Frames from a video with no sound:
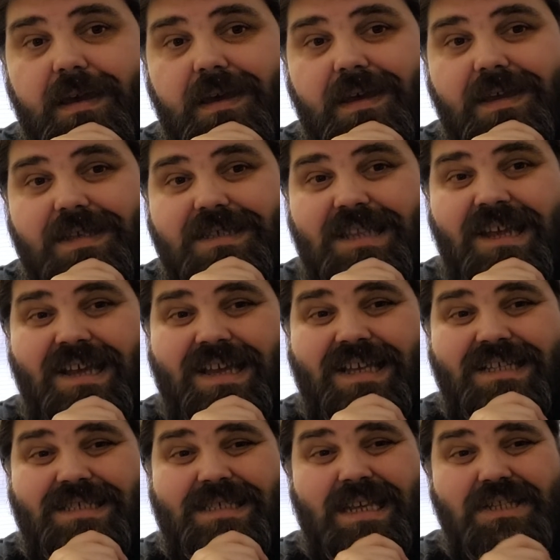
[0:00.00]
It's like
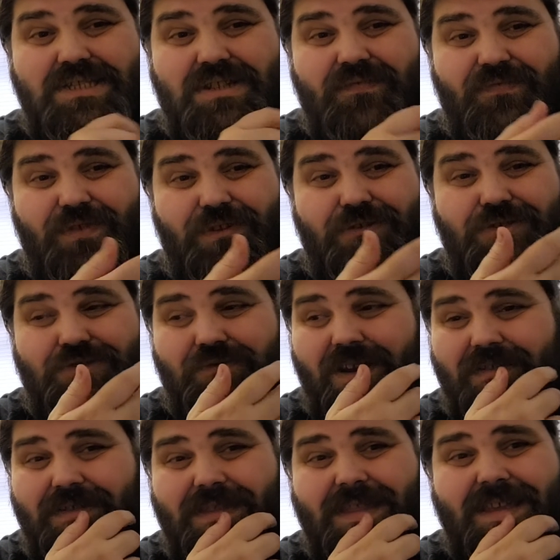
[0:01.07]
a centrifuge
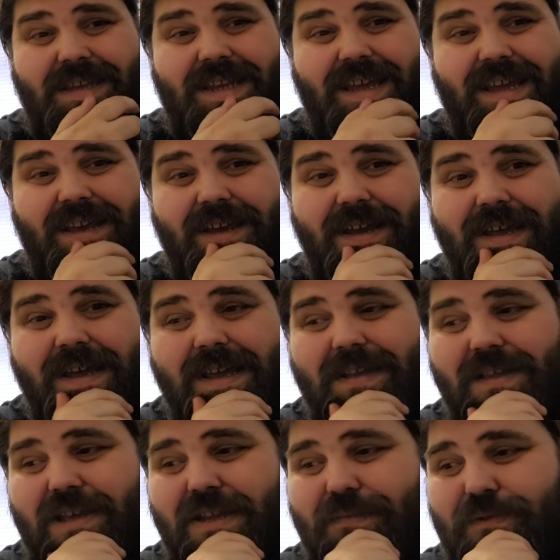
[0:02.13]
rather than an
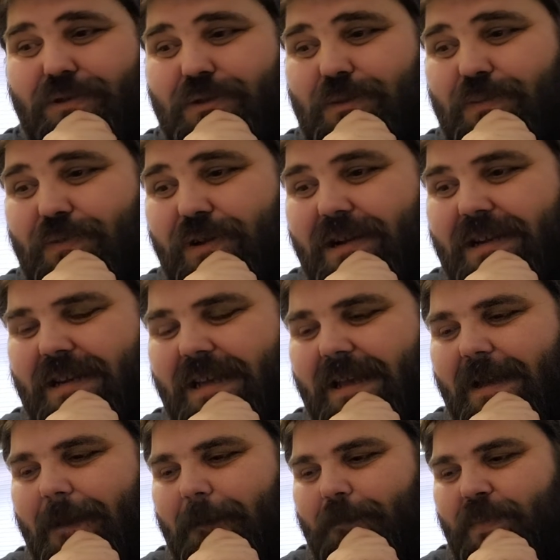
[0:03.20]
amusement ride.
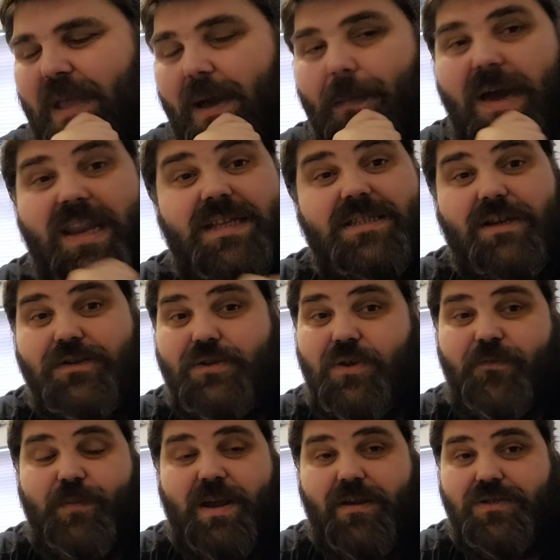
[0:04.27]
And I don't
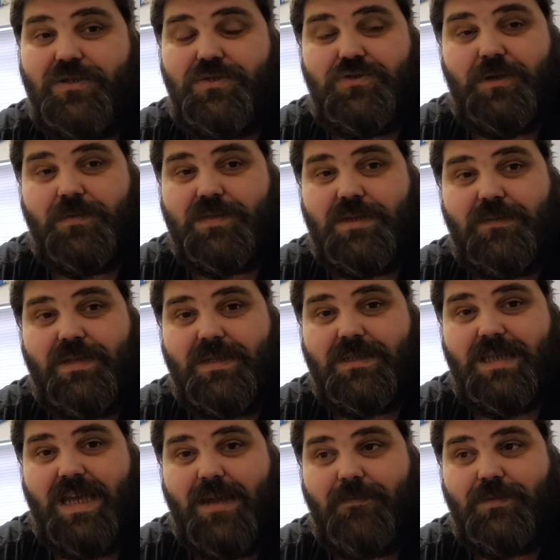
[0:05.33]
know if parachute drop's going to be
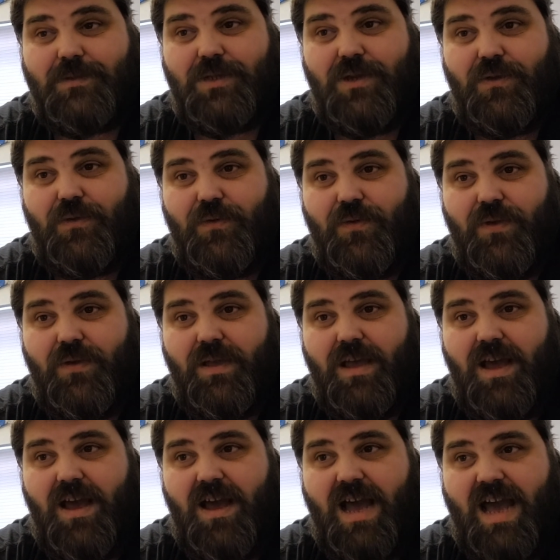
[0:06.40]
the same. So
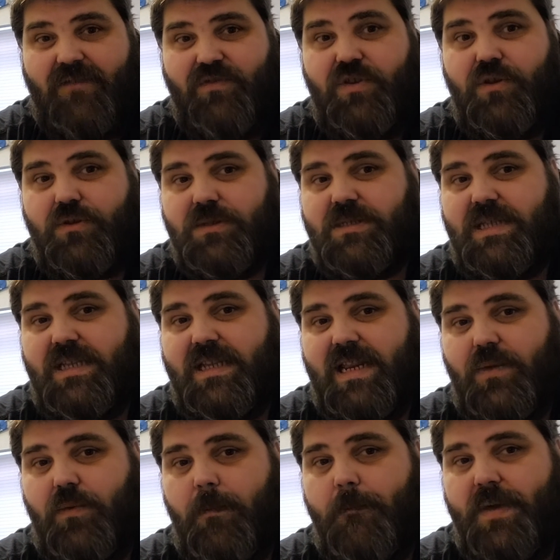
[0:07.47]
having not seen
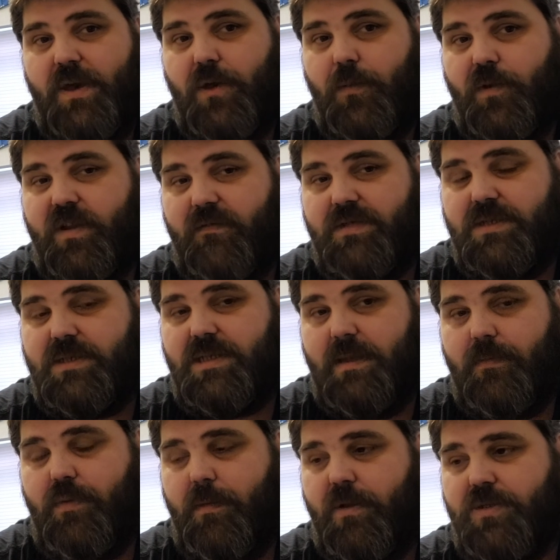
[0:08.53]
anyone build one, I've just
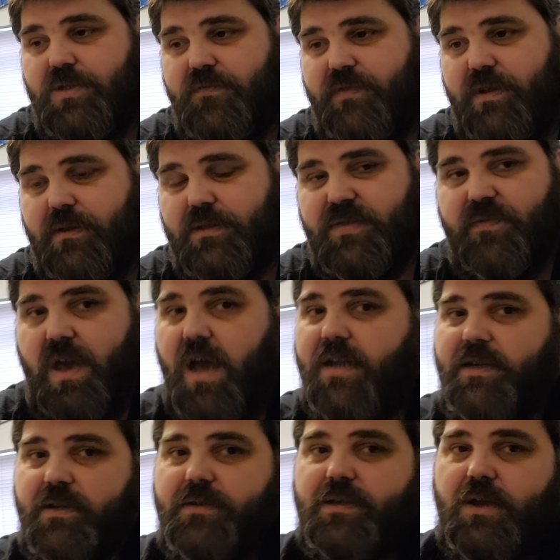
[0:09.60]
seen the promotional videos of it.
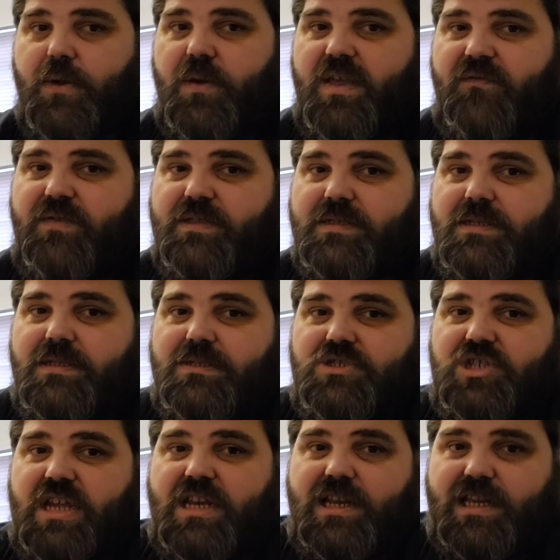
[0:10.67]
I don't know if it's going
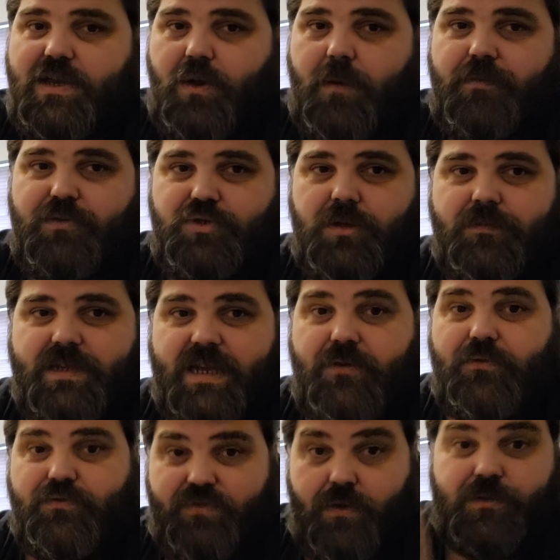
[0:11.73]
to gently go up and drop
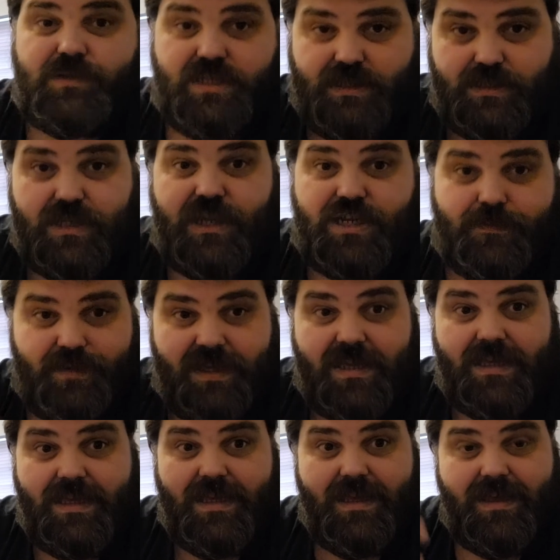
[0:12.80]
down, or if those things are going to
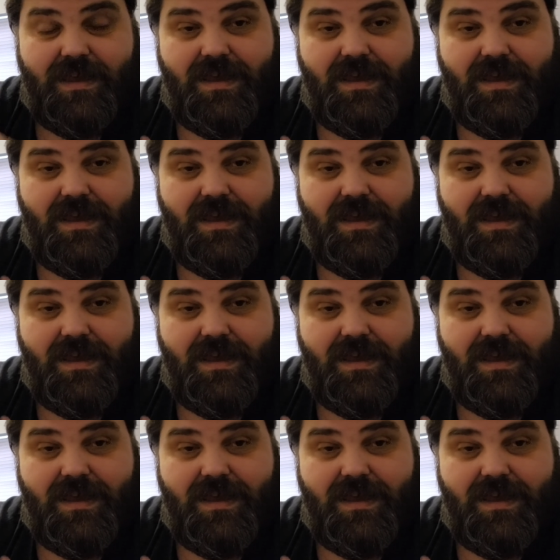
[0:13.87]
be,